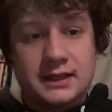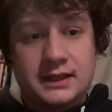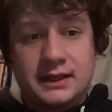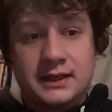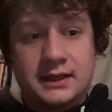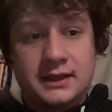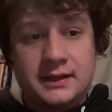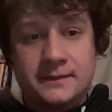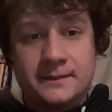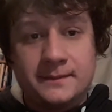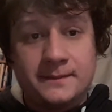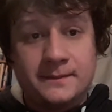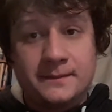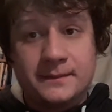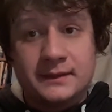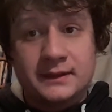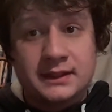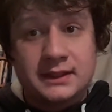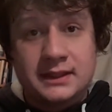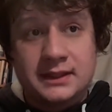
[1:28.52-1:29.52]

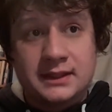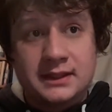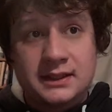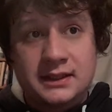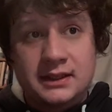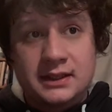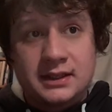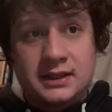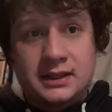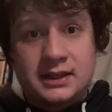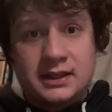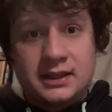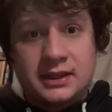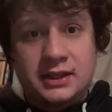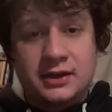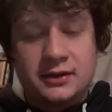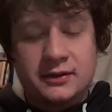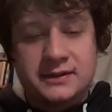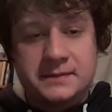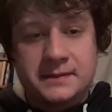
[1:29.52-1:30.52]
um, you
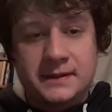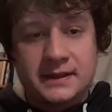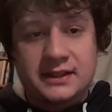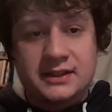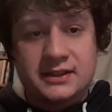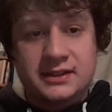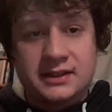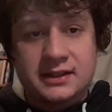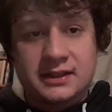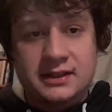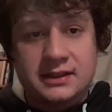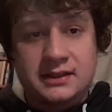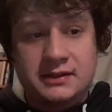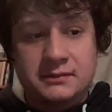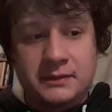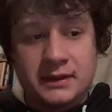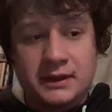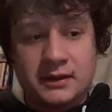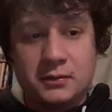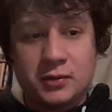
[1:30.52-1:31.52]
know, because
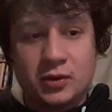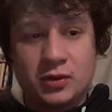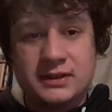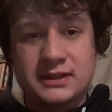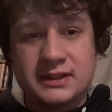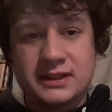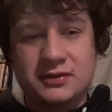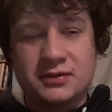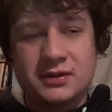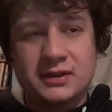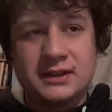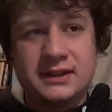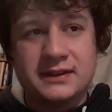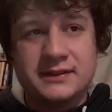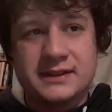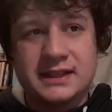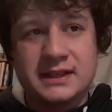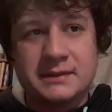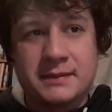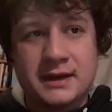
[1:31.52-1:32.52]
more because the quality of
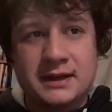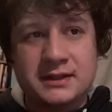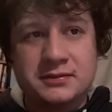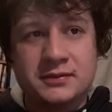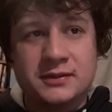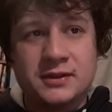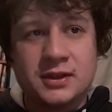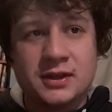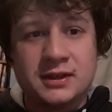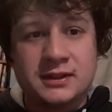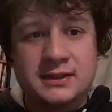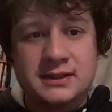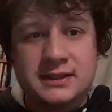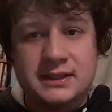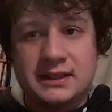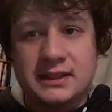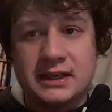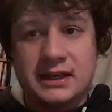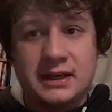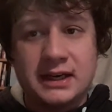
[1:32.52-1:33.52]
centre backs we've got.
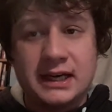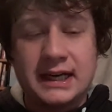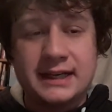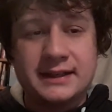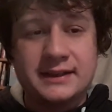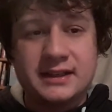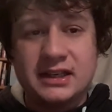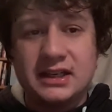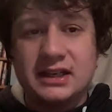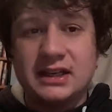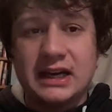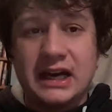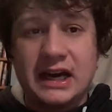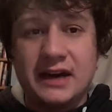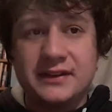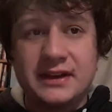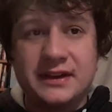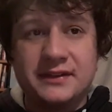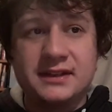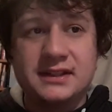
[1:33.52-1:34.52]
I
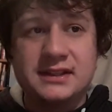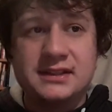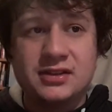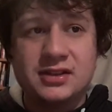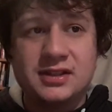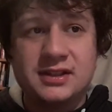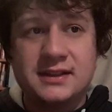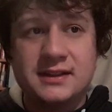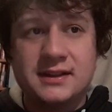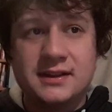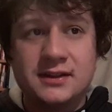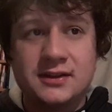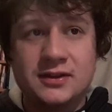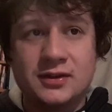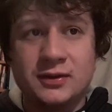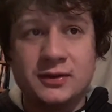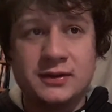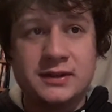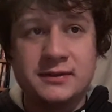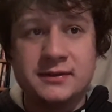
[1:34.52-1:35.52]
I've never
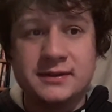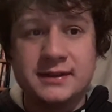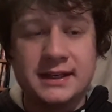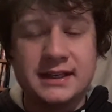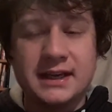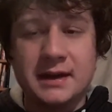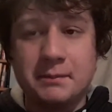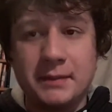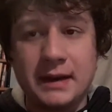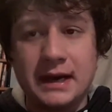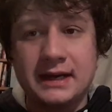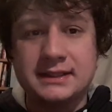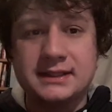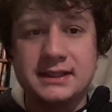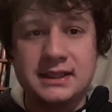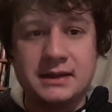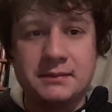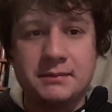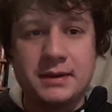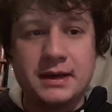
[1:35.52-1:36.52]
thought he was like a bad
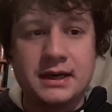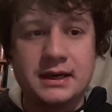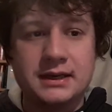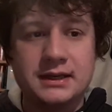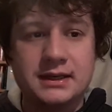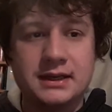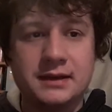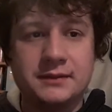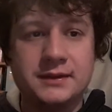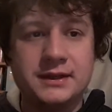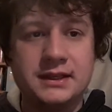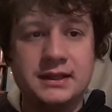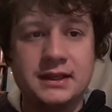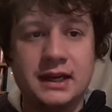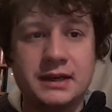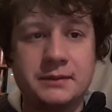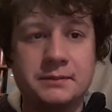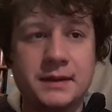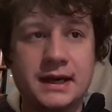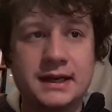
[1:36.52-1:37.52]
centre back. I mean, he
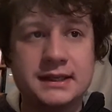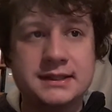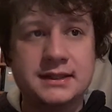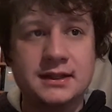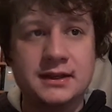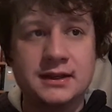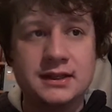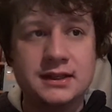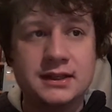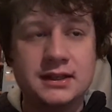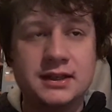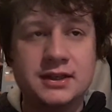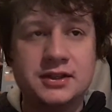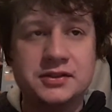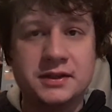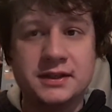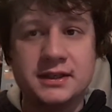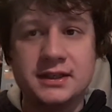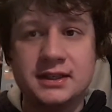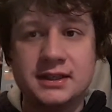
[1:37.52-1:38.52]
had a bad start the
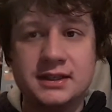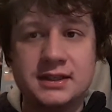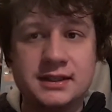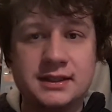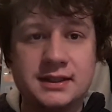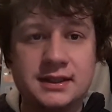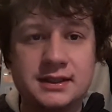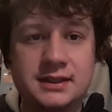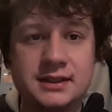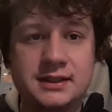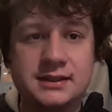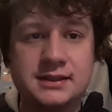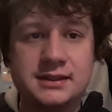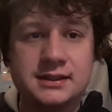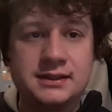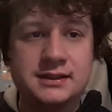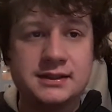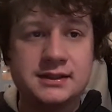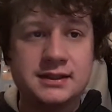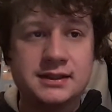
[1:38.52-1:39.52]
2018-19
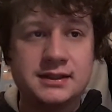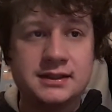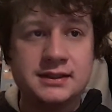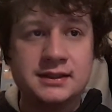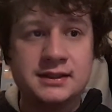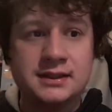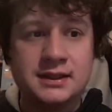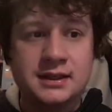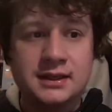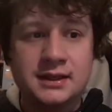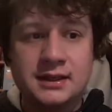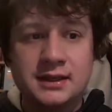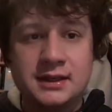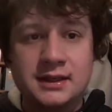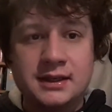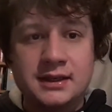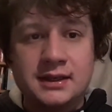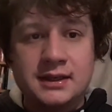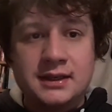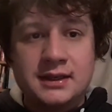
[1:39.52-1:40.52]
season.
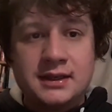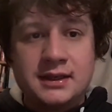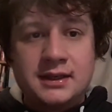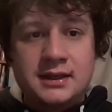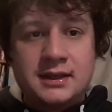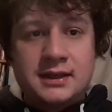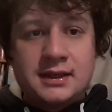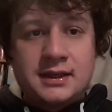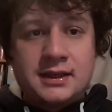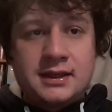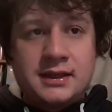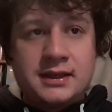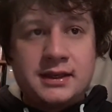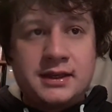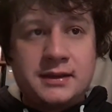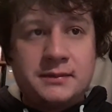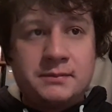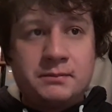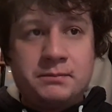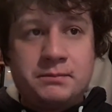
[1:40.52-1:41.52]

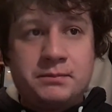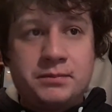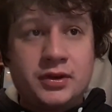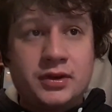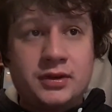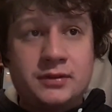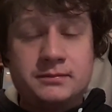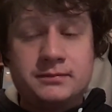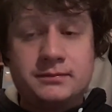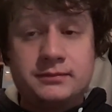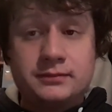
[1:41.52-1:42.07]
Um, but